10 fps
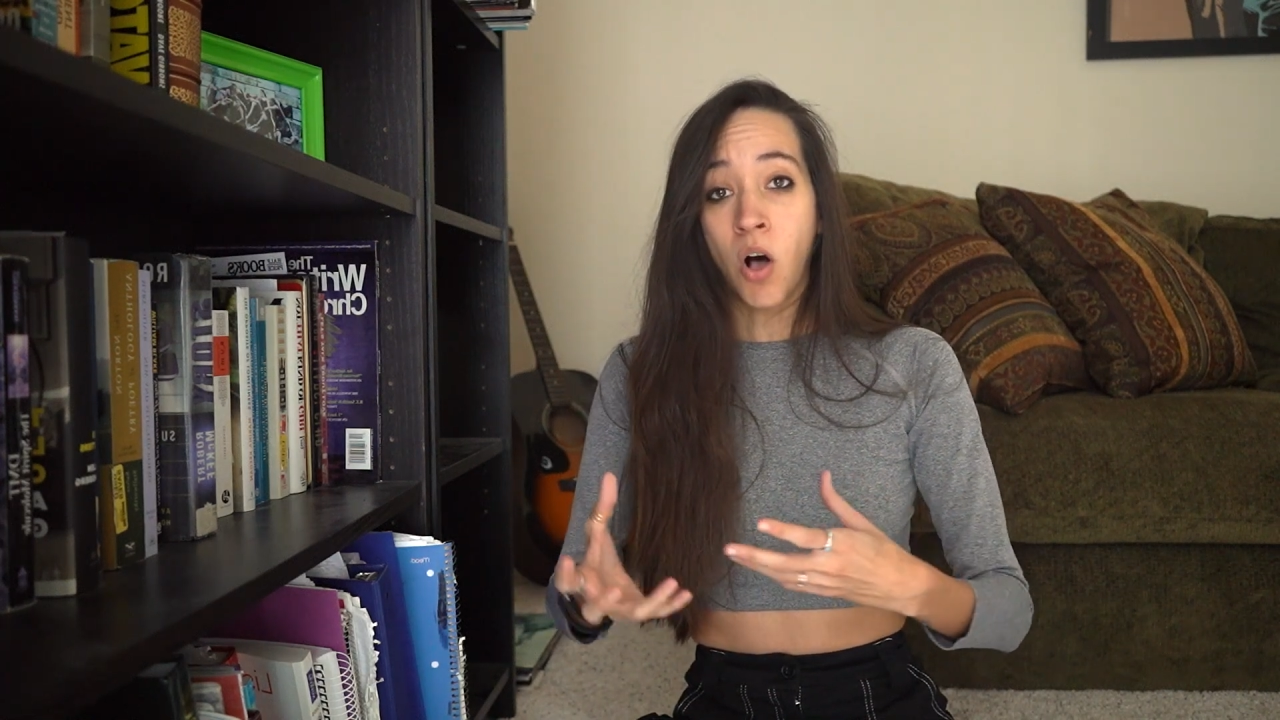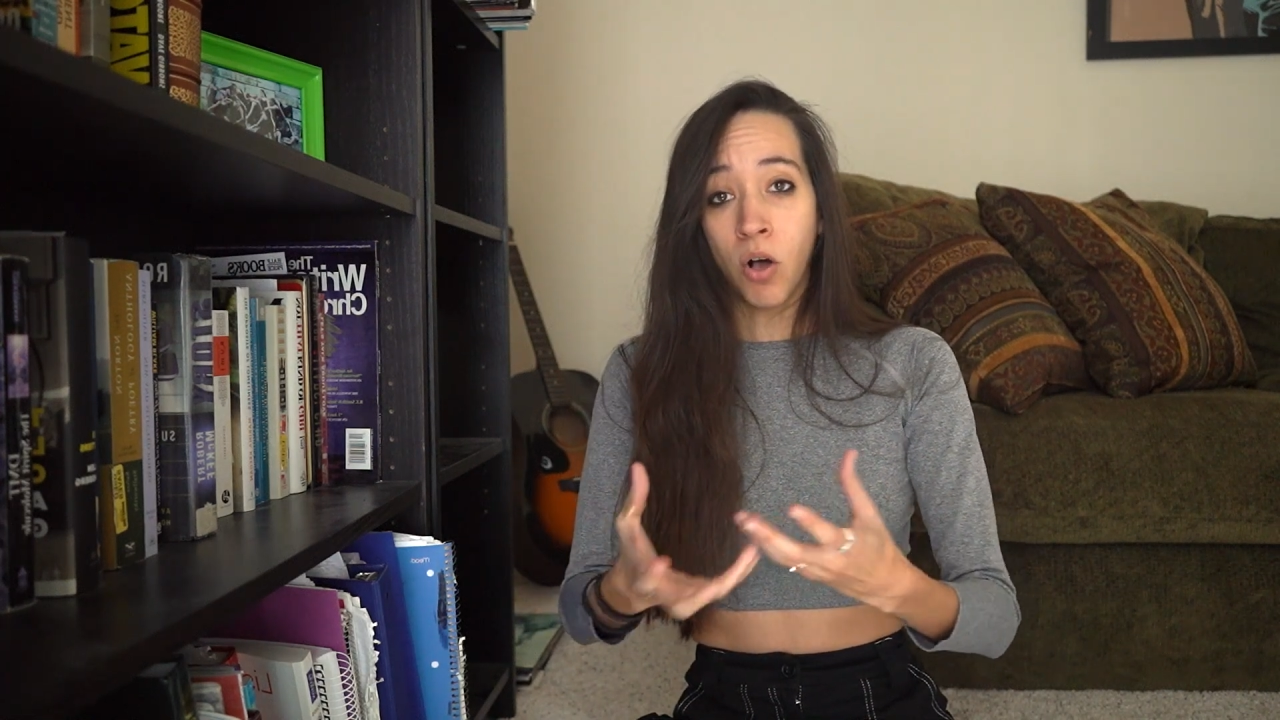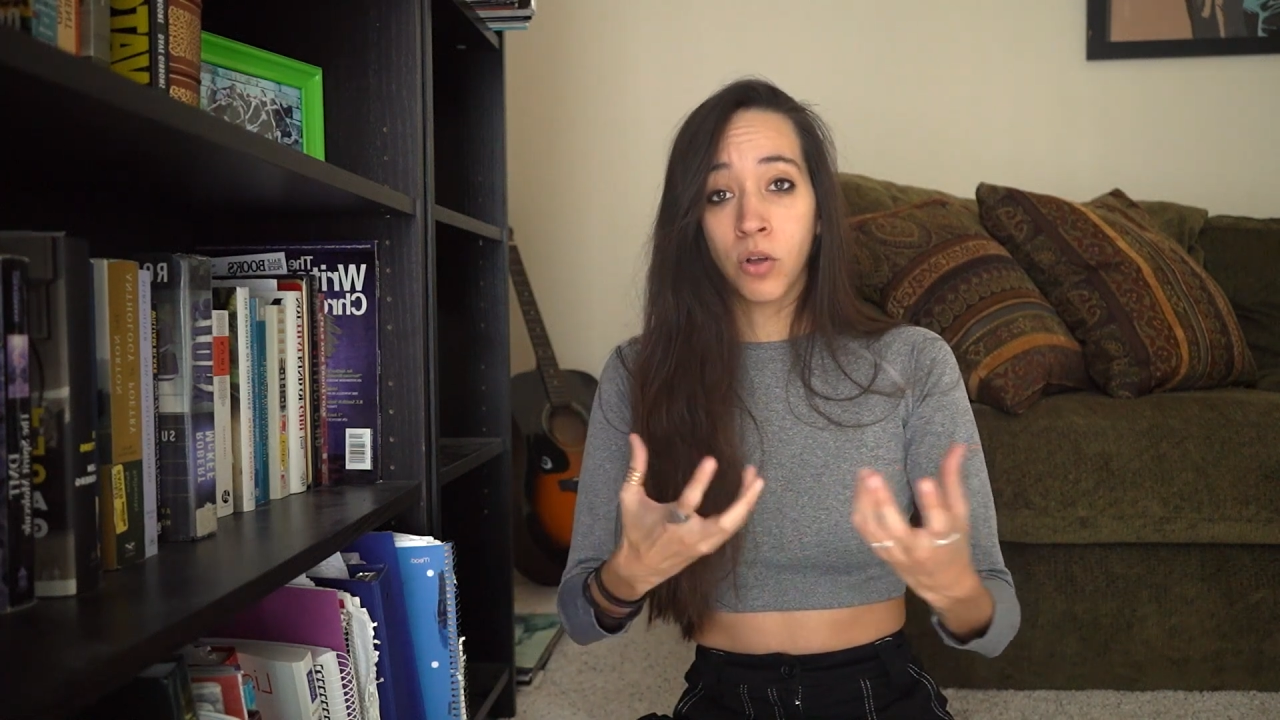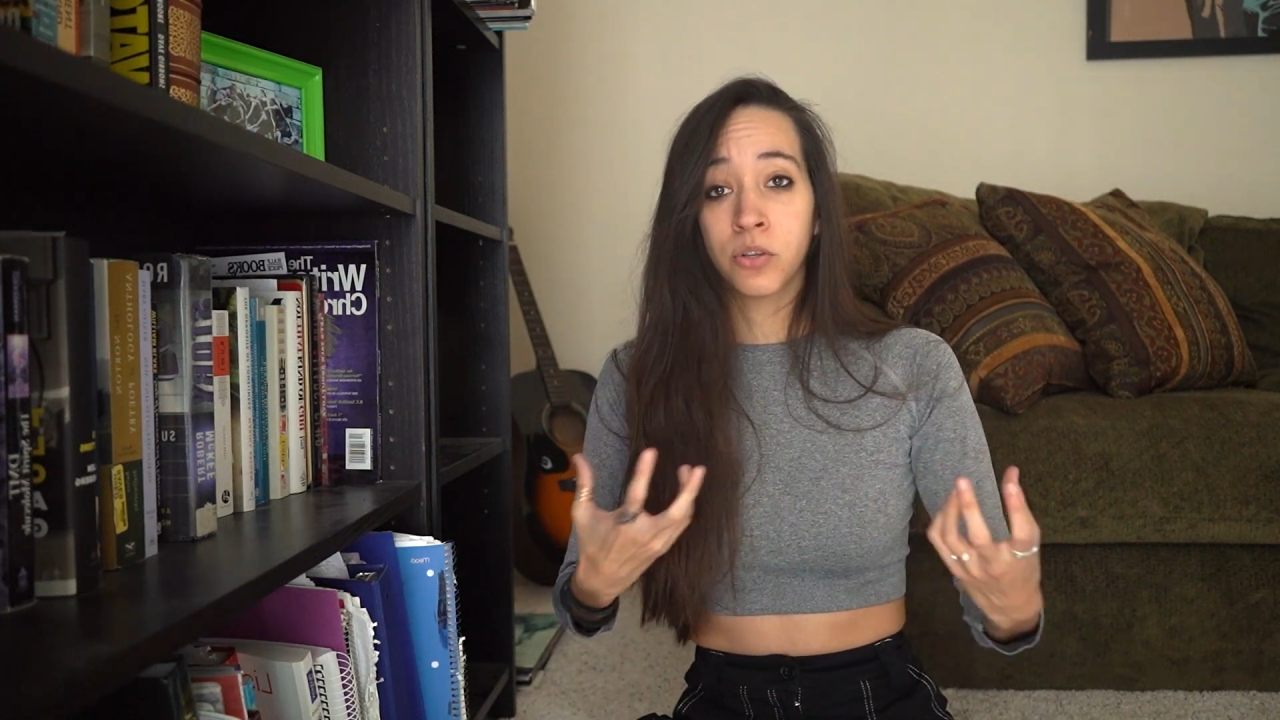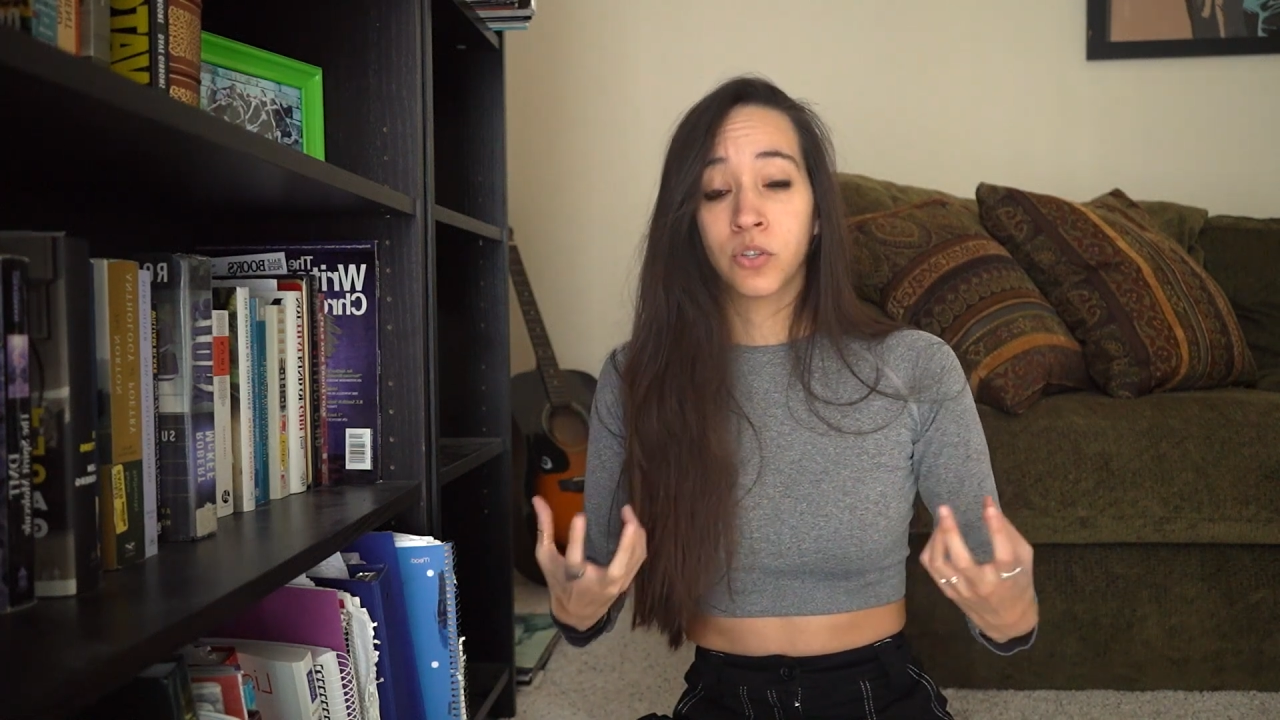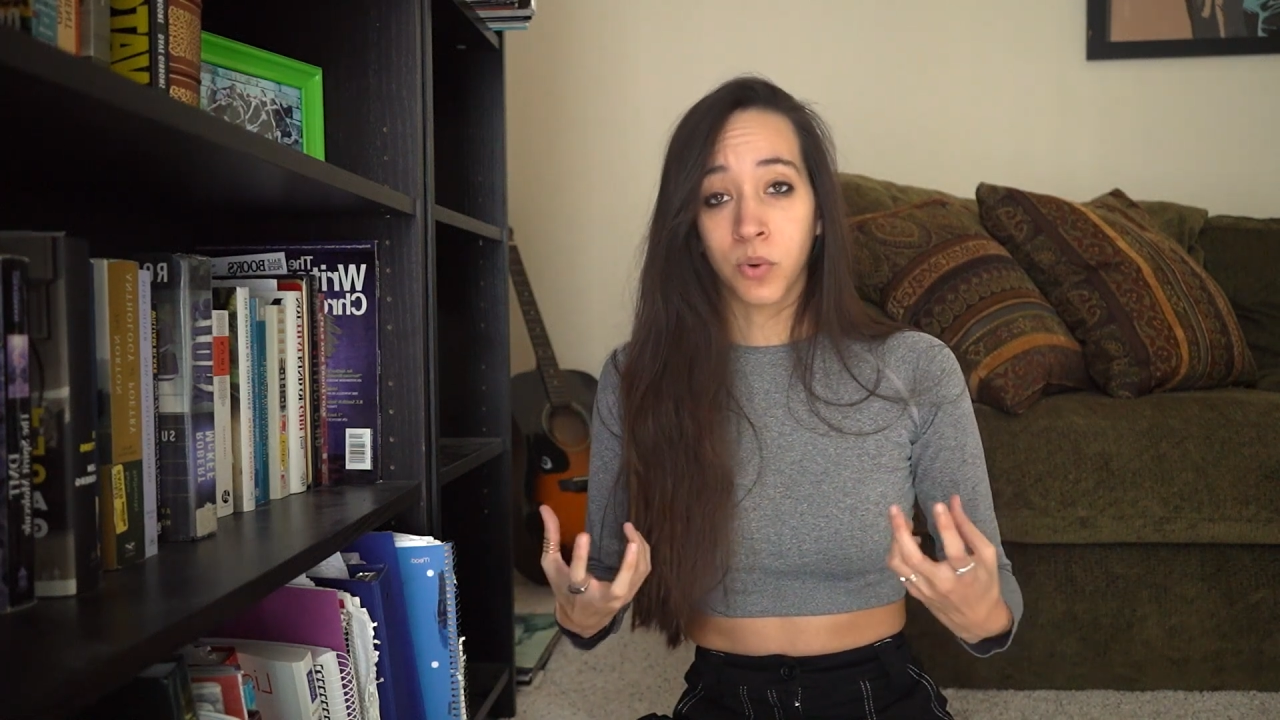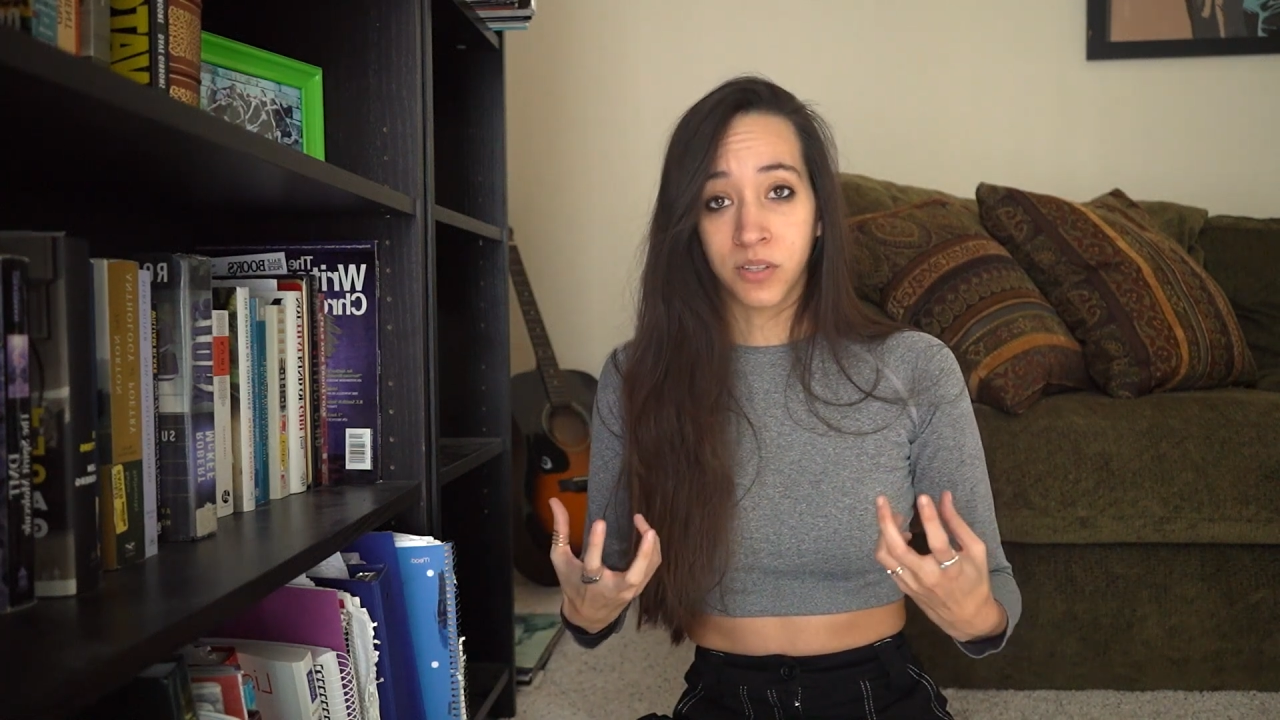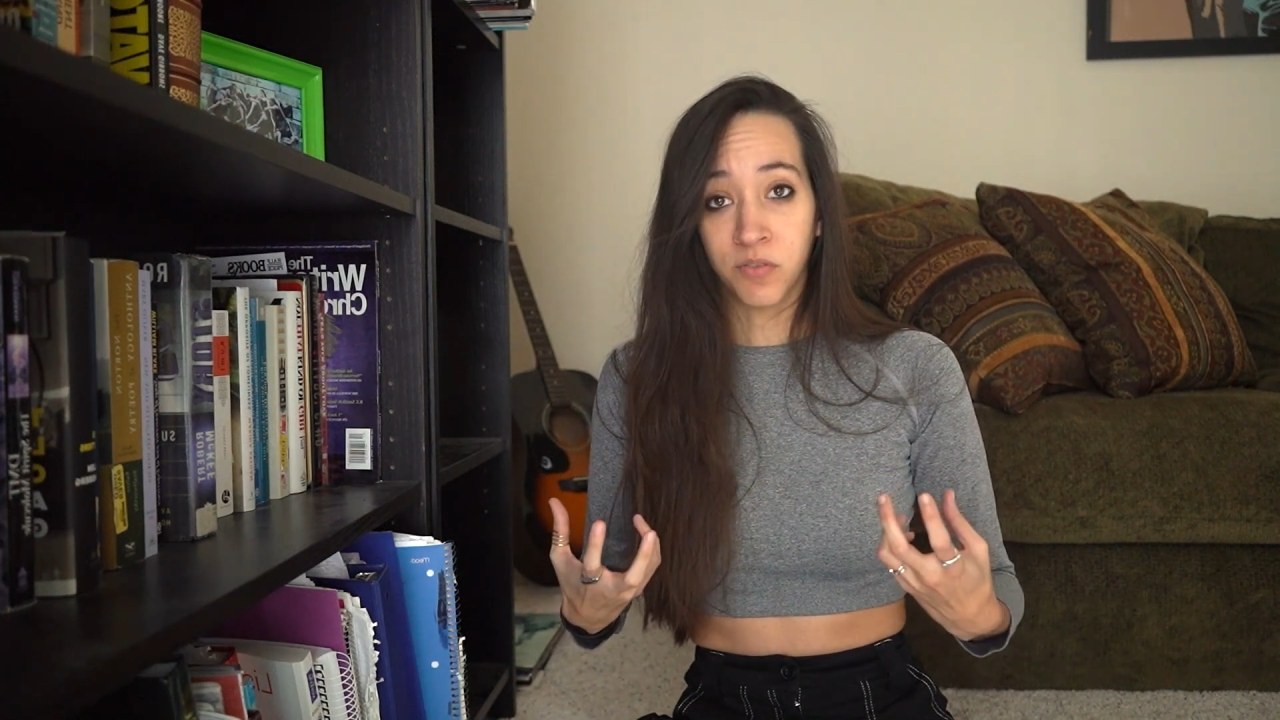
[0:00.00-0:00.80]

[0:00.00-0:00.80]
all sorts